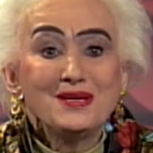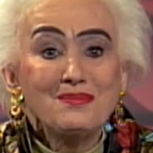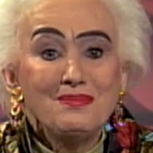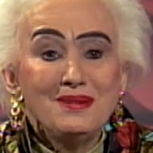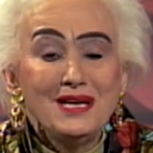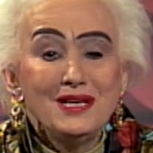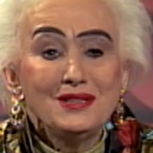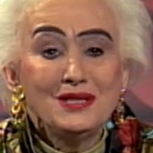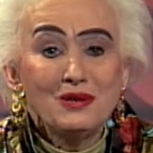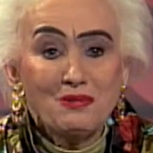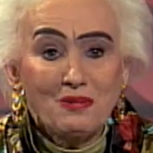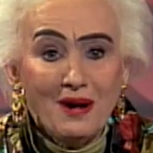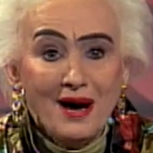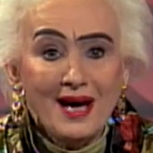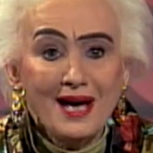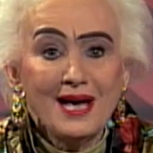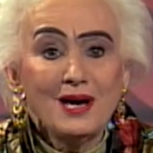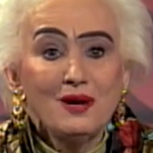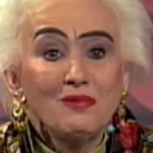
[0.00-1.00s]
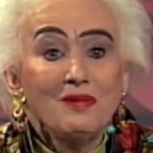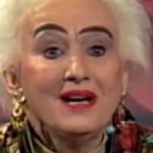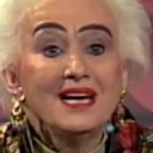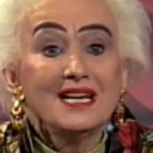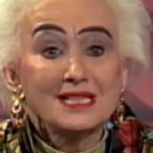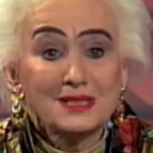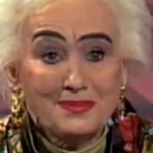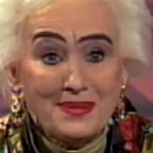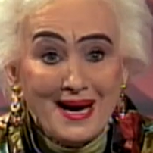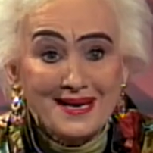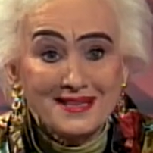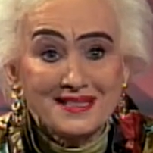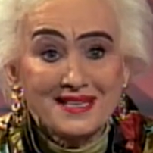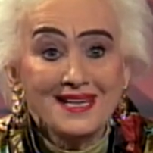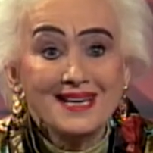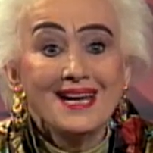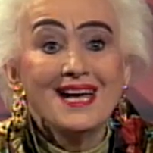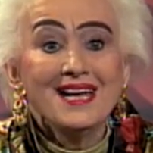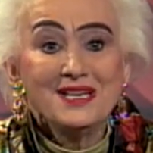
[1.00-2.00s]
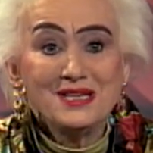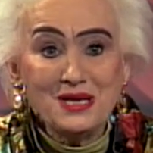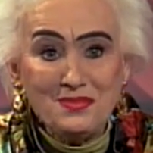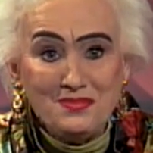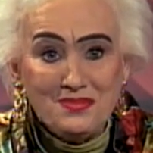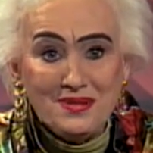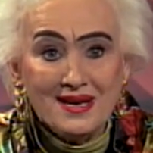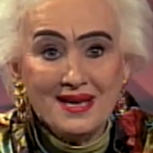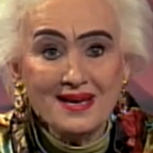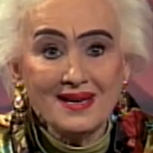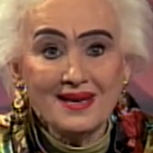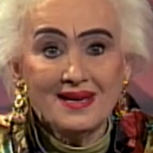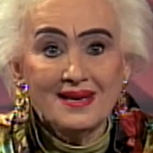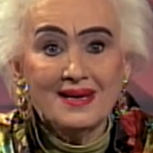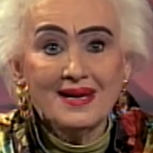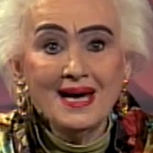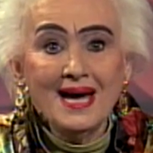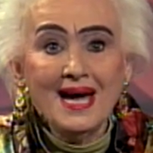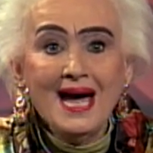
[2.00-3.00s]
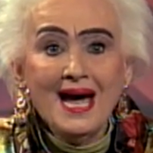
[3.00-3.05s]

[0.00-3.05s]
to be the way we expect it to be.